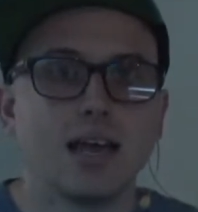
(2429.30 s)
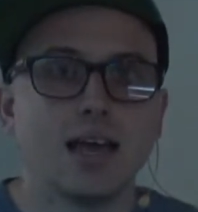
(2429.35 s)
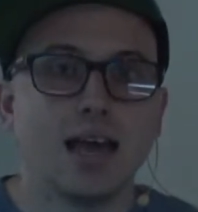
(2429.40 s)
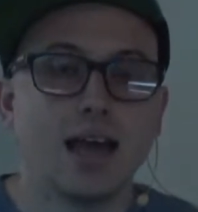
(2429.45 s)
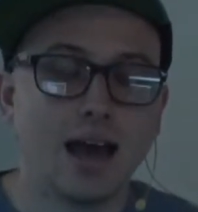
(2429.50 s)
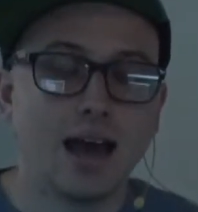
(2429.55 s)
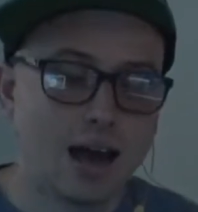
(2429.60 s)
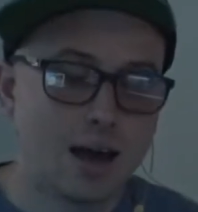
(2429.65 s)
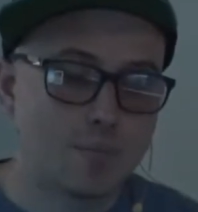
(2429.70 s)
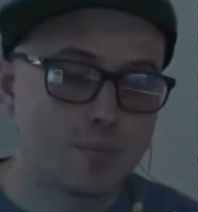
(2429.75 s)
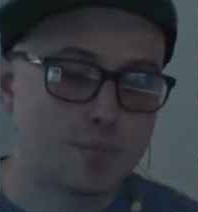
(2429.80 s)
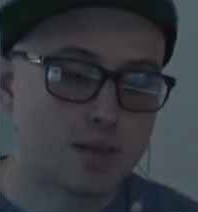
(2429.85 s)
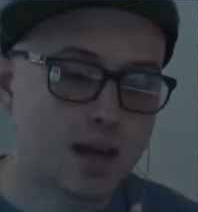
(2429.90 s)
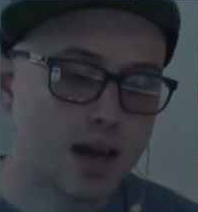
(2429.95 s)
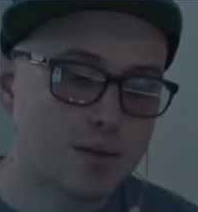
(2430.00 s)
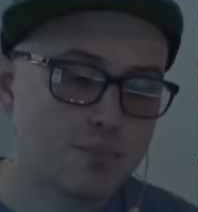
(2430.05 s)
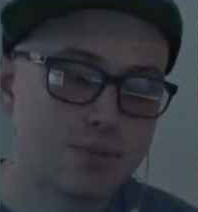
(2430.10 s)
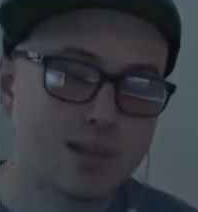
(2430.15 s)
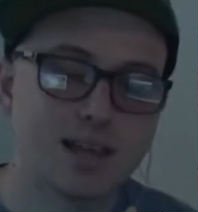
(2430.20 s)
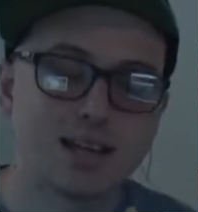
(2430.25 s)

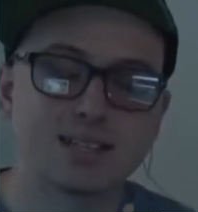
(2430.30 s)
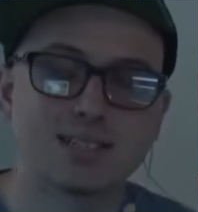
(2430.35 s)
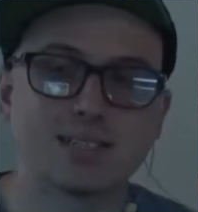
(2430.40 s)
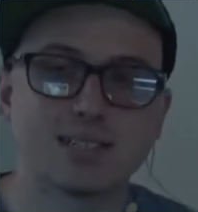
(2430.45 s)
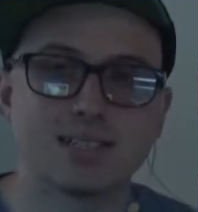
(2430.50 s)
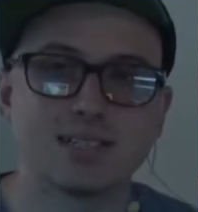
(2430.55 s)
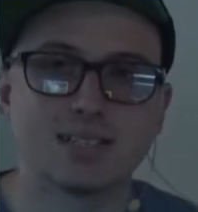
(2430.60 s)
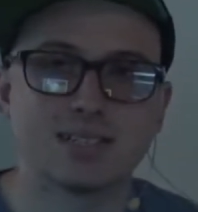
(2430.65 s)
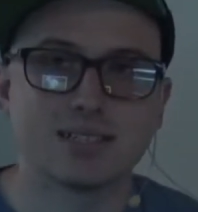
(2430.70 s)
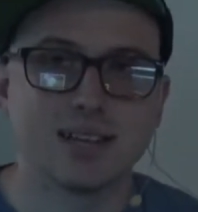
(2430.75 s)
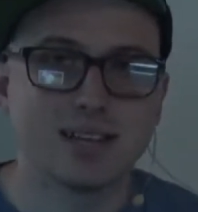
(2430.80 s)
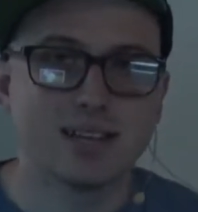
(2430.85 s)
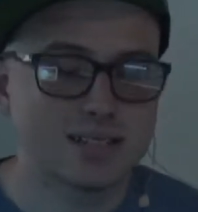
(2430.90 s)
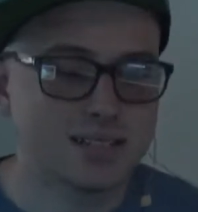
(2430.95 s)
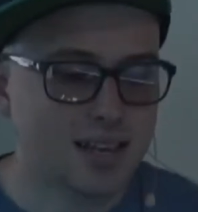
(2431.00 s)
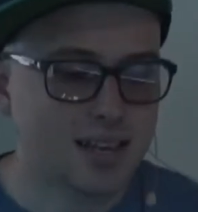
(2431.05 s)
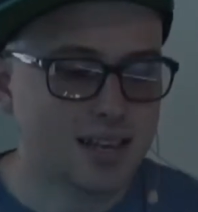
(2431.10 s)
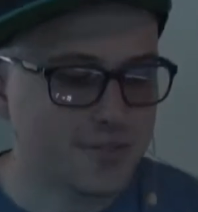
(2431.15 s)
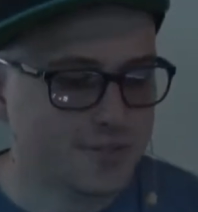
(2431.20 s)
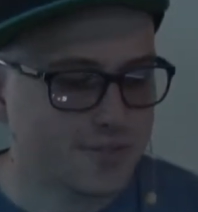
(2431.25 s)
God bless and stay
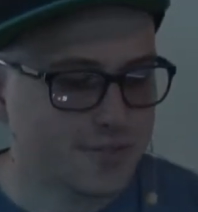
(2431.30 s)
safe.